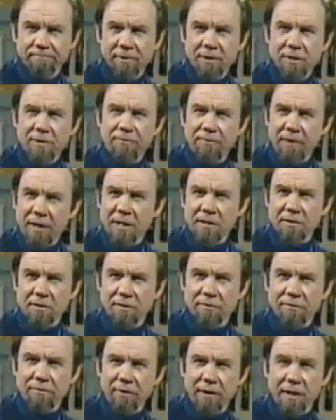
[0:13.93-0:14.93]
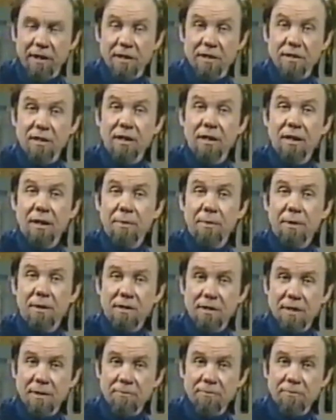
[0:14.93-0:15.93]
It's a funny sort of phrase, but it
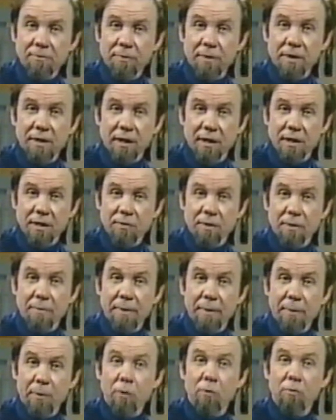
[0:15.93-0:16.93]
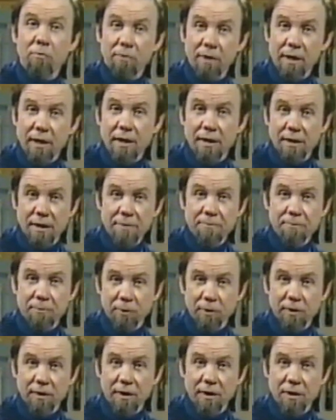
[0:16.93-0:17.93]
stems from the days when people really did put